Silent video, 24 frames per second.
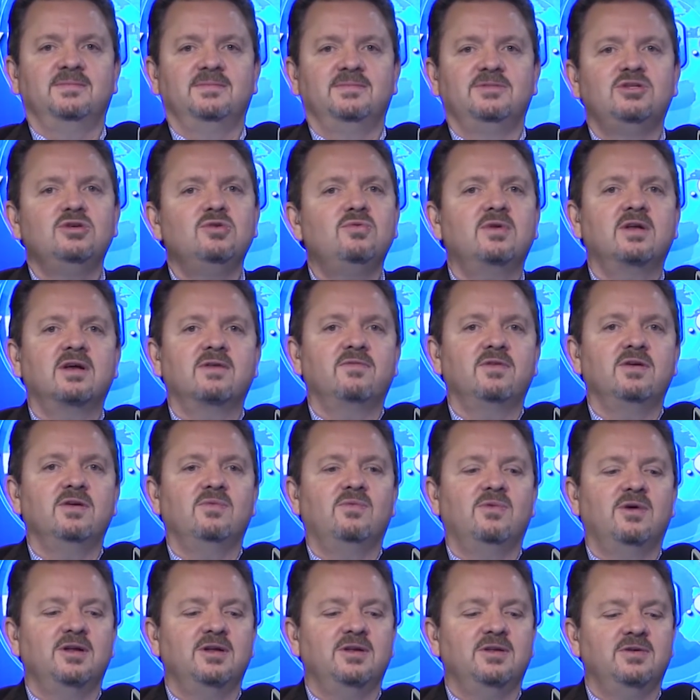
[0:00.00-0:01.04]
do whatever you
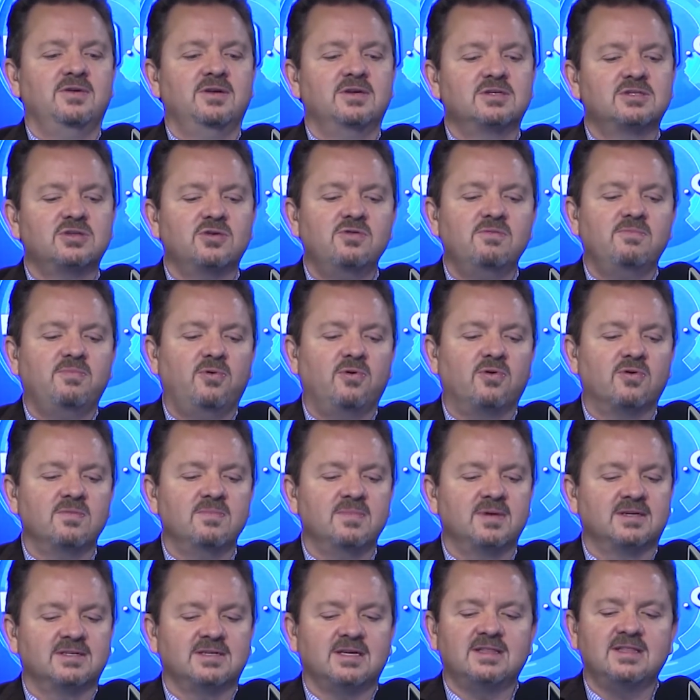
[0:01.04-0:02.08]
want to do, and it's so important
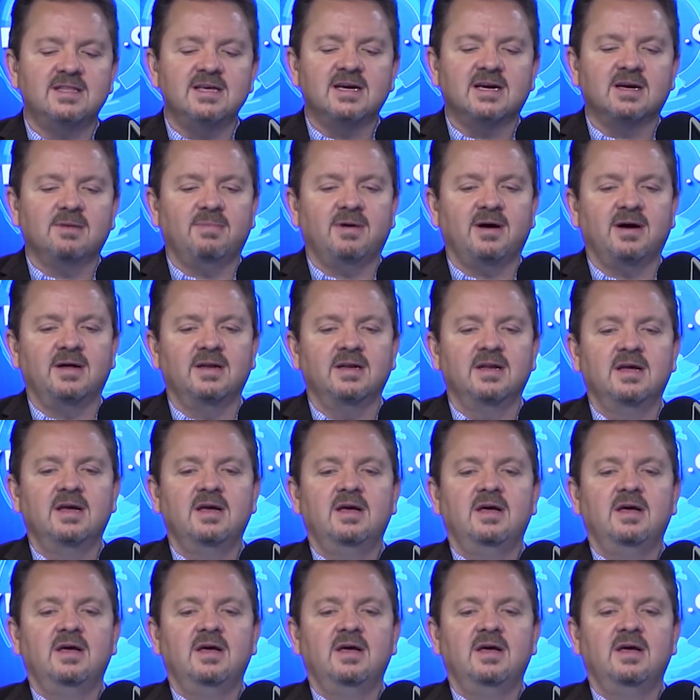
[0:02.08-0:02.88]
because I think about